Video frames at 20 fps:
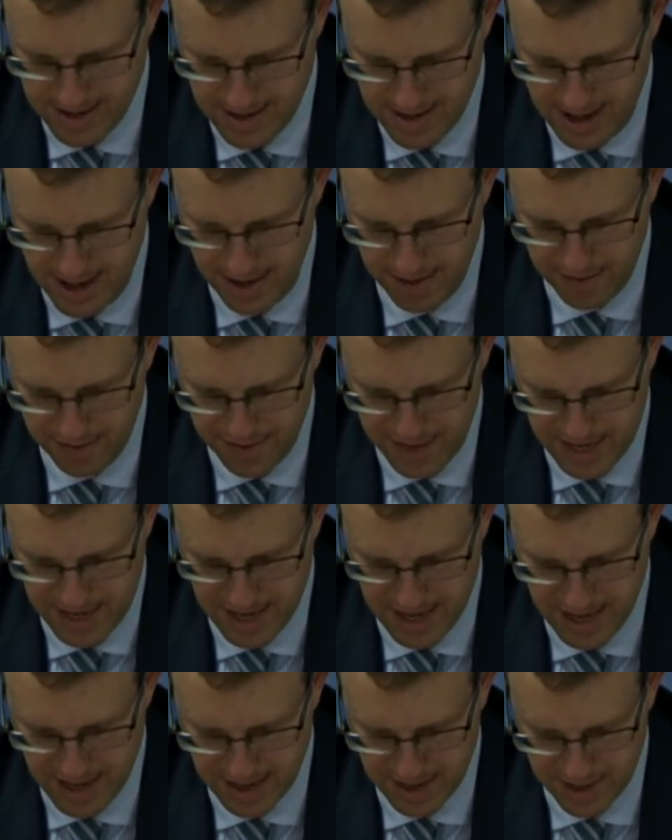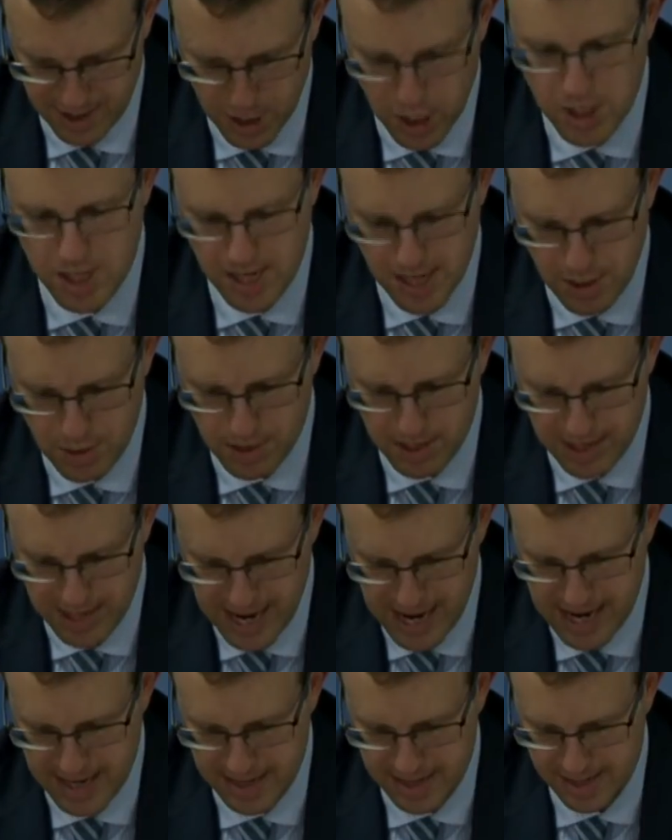of the uh, continuing the
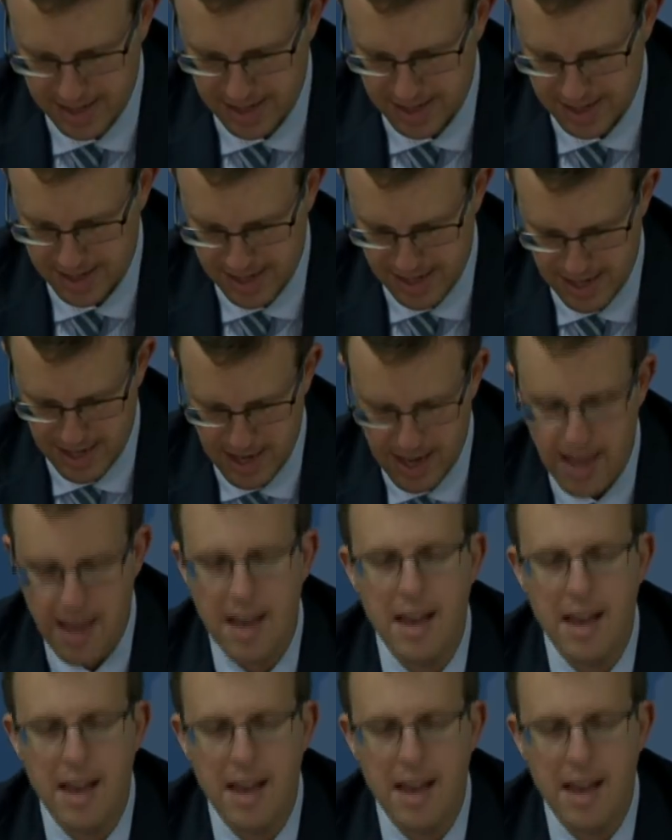ISTC,